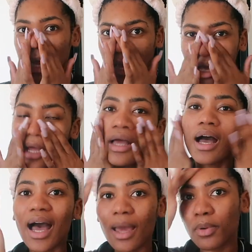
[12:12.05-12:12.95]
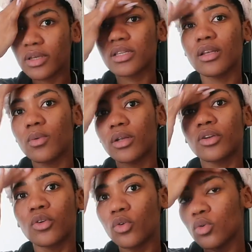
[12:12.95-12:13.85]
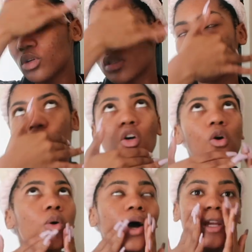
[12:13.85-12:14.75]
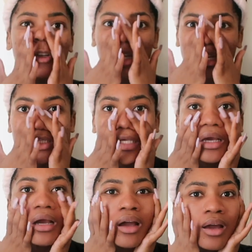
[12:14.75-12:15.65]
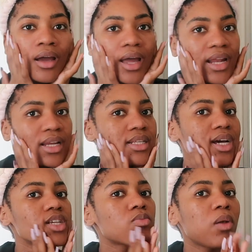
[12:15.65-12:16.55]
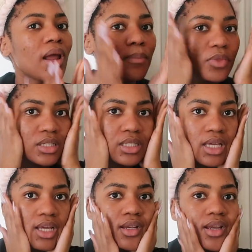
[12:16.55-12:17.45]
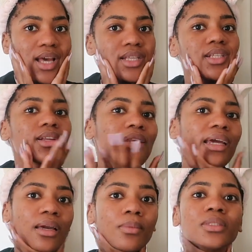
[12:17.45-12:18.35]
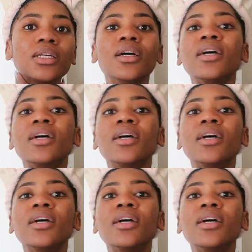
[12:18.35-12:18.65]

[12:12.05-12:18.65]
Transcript: Like, I personally want to know because it's so hydrating and it does plump the skin as it claims.